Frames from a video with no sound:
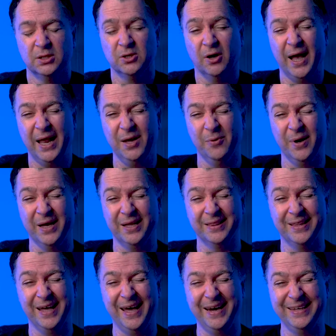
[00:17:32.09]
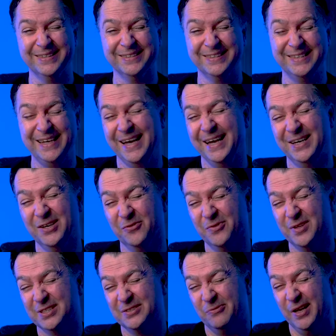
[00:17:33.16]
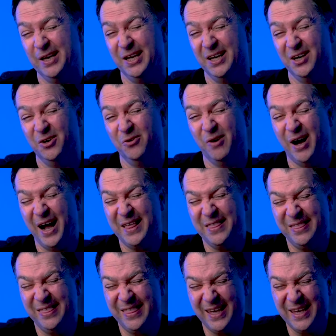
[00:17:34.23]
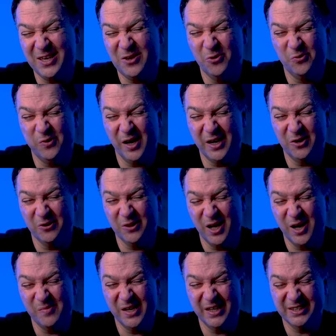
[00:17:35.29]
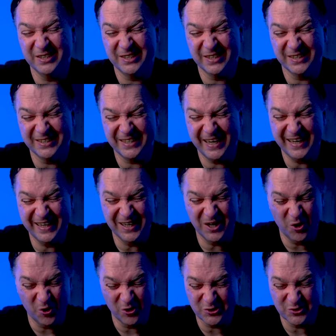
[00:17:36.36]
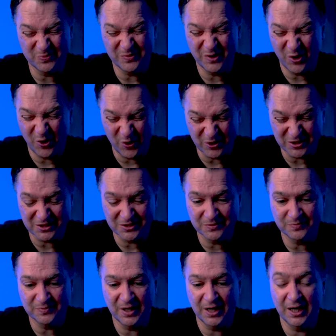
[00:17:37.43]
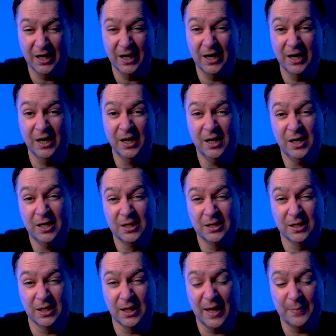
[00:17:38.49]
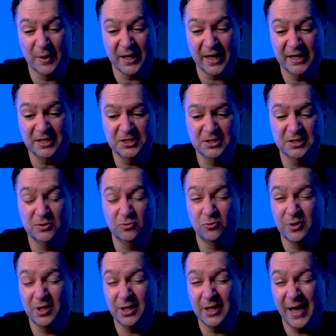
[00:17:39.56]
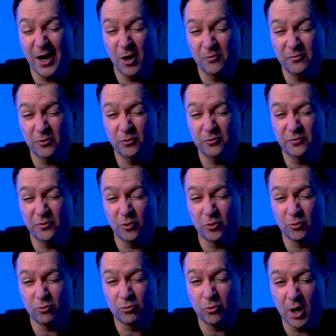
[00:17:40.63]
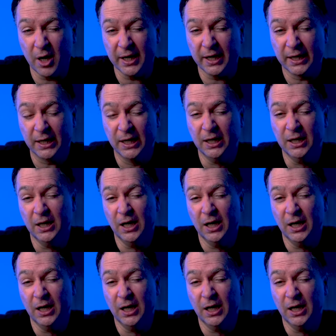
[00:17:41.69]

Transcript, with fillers: So anyway, that is the end of this video. I think you'll find Ollama is just an awesome, awesome little application, really helpful for running